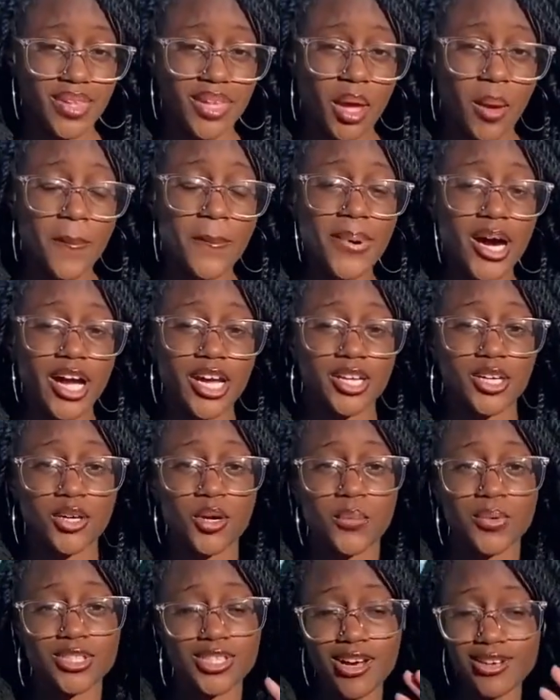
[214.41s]
But
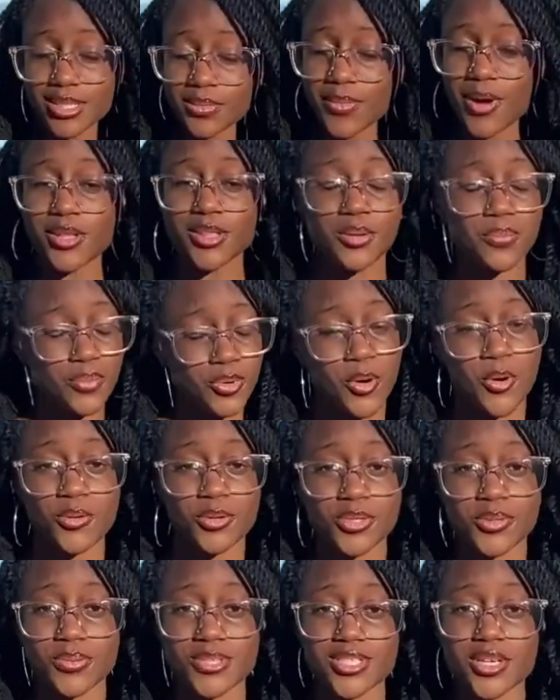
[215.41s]
we talked about the
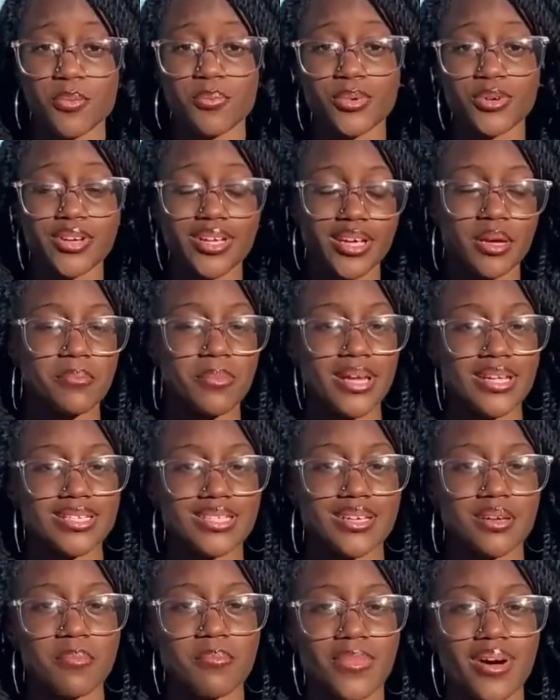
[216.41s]
pros, which are pretty
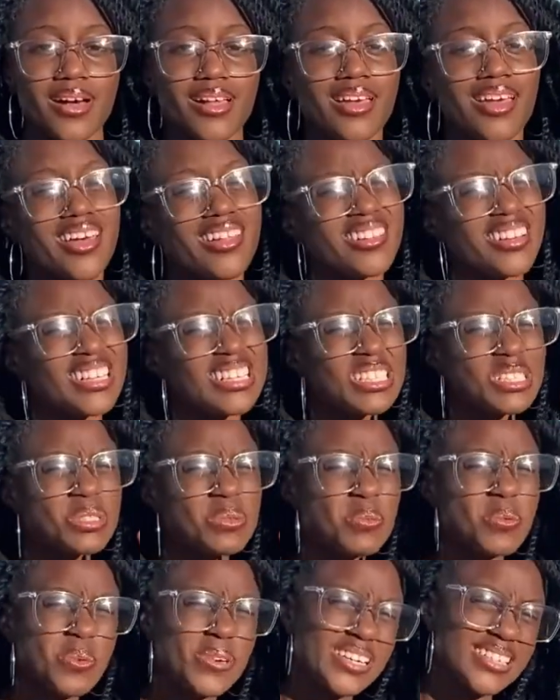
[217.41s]
amazing, but there is
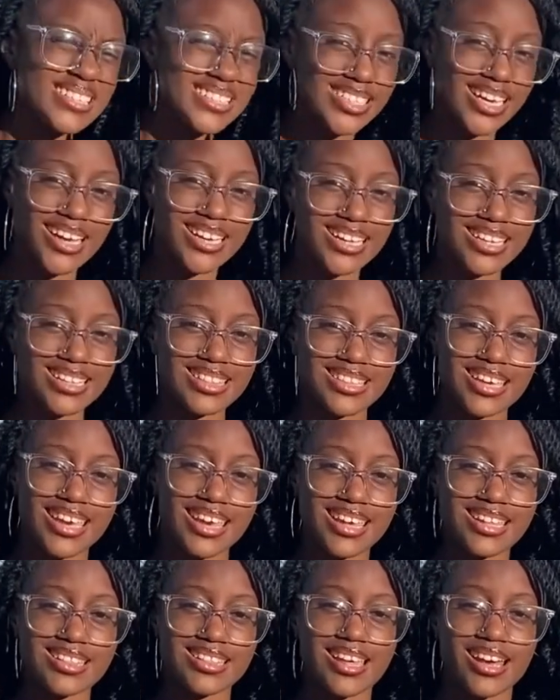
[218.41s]
one tiny
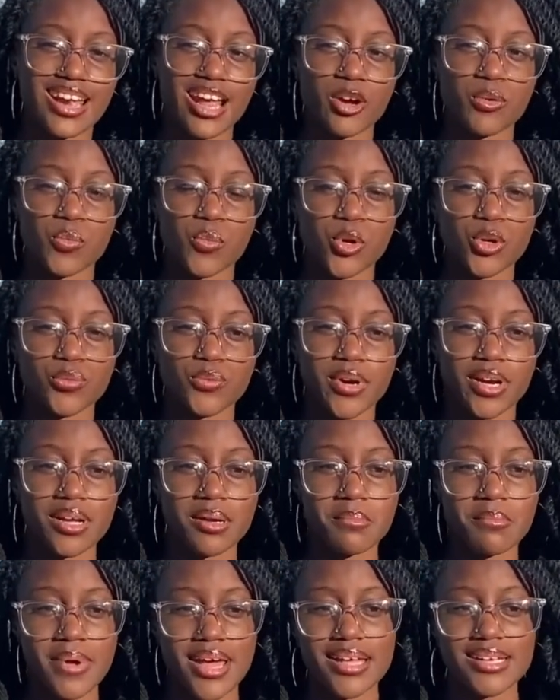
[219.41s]
thing that I would
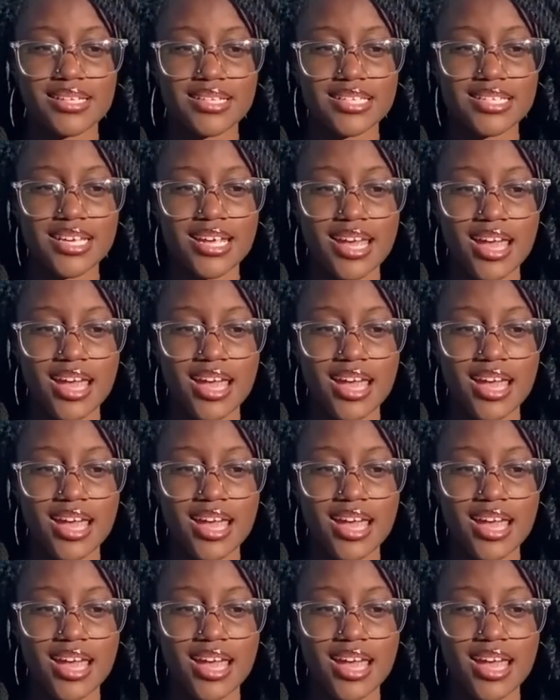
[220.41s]
recommend.